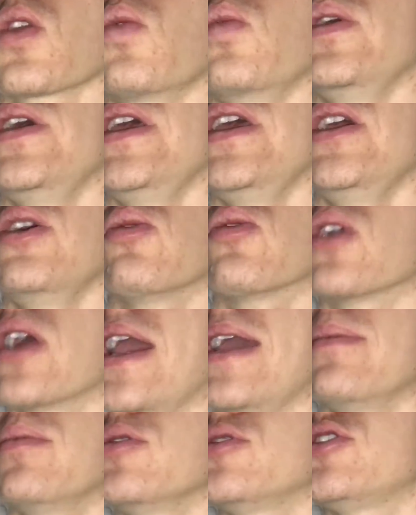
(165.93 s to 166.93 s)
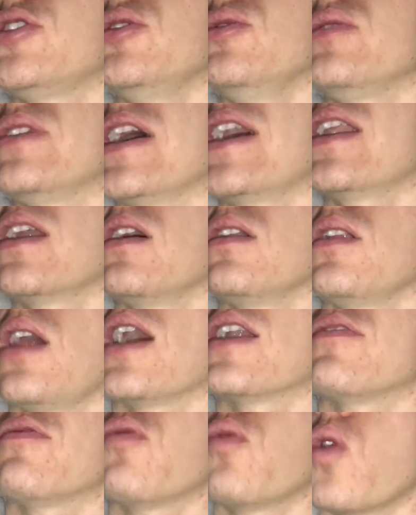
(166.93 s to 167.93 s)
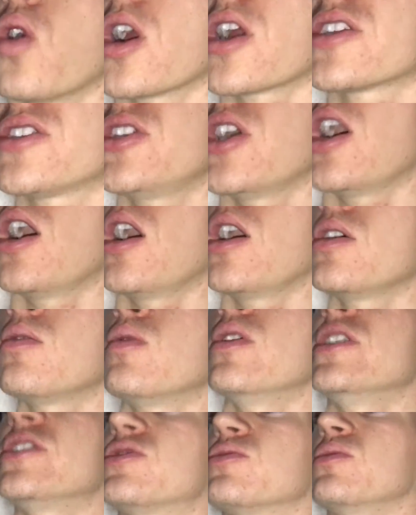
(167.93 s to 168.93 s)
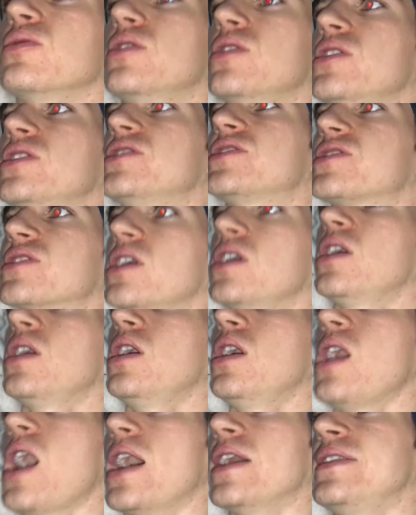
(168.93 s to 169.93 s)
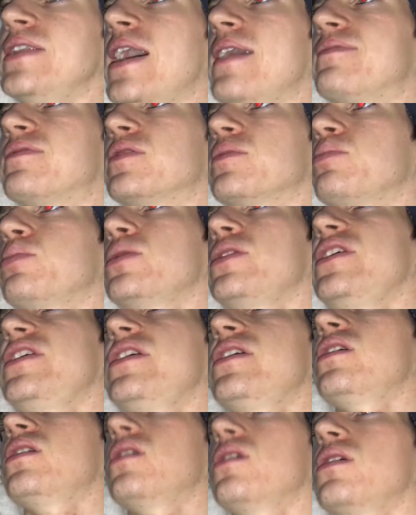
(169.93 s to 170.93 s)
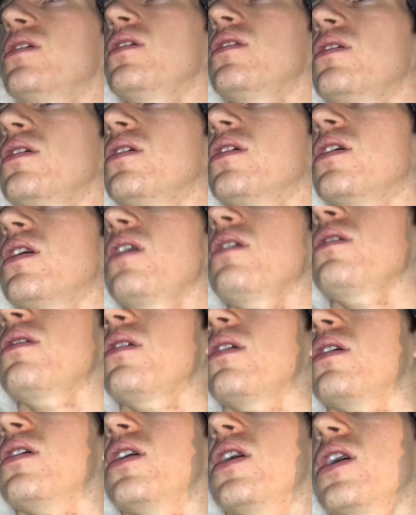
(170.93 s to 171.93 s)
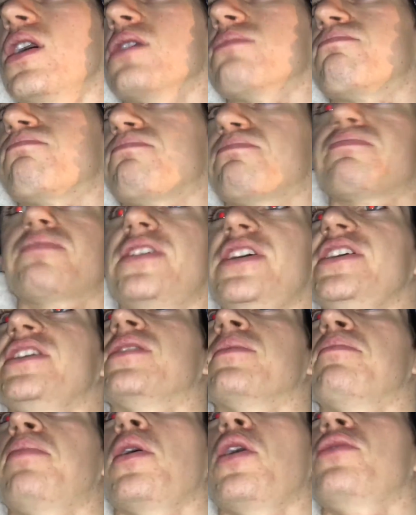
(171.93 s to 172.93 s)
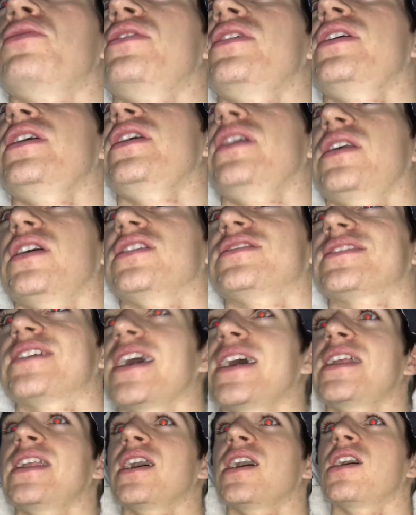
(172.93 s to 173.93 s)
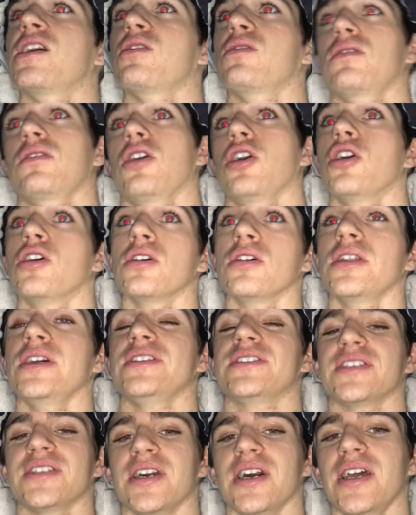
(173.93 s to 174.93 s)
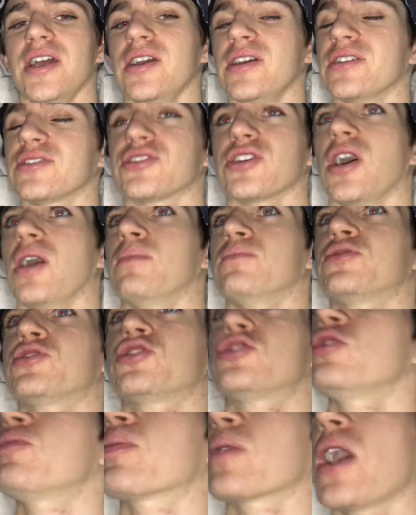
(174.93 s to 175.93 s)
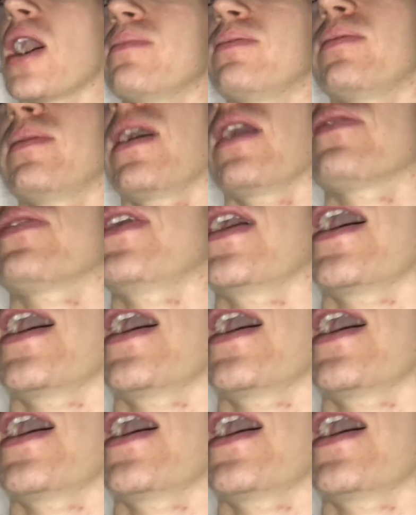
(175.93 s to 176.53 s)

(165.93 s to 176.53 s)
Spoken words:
we were able to get a lot of work done, which was inevitably a key component in us getting out early tonight. So I'm super hyped about